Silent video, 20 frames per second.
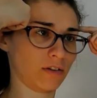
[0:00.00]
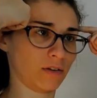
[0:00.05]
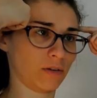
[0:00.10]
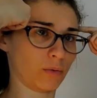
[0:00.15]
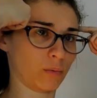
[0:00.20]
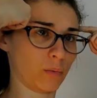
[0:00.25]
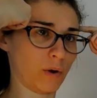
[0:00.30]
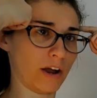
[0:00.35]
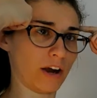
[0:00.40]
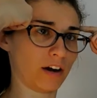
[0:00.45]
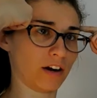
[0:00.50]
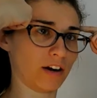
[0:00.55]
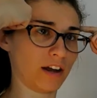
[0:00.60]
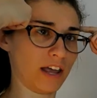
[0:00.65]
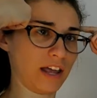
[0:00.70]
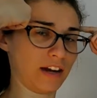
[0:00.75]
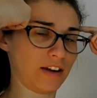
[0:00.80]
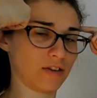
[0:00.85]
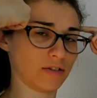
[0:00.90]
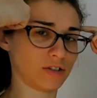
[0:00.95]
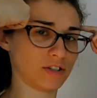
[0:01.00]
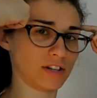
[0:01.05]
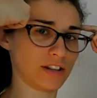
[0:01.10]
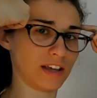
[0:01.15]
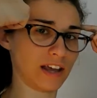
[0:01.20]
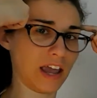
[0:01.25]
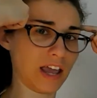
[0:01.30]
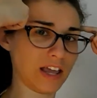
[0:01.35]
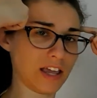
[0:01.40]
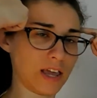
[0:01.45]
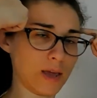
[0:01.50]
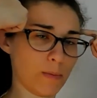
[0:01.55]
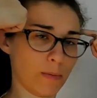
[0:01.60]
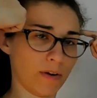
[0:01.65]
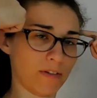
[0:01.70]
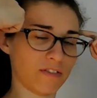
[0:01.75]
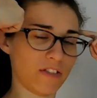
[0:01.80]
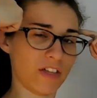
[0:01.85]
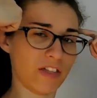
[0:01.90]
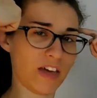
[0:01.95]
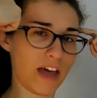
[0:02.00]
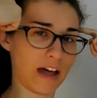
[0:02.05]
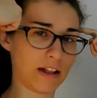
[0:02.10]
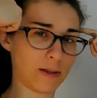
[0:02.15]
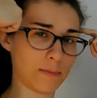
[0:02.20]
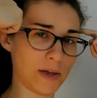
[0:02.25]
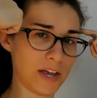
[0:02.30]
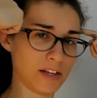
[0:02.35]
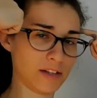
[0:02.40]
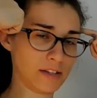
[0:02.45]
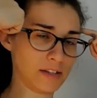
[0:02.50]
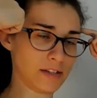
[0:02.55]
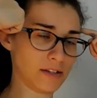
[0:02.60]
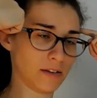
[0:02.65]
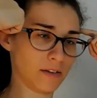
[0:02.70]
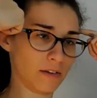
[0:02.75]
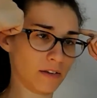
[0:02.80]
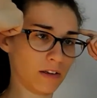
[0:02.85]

where it goes to the gatekeeper of the thalamus.